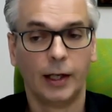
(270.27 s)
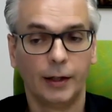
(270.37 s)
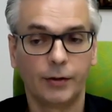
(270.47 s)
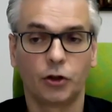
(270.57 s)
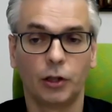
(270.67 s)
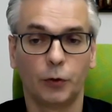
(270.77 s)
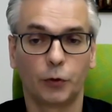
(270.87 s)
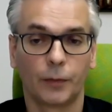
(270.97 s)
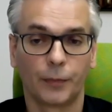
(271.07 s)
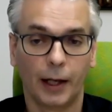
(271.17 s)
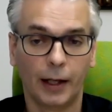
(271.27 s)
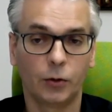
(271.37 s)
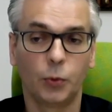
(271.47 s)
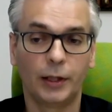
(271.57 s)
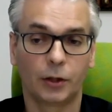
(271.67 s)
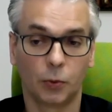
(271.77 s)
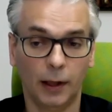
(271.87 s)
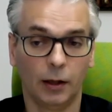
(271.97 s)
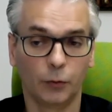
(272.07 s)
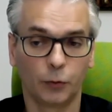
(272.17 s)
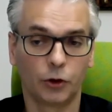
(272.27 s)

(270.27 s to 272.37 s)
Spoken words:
is achieved at week 12,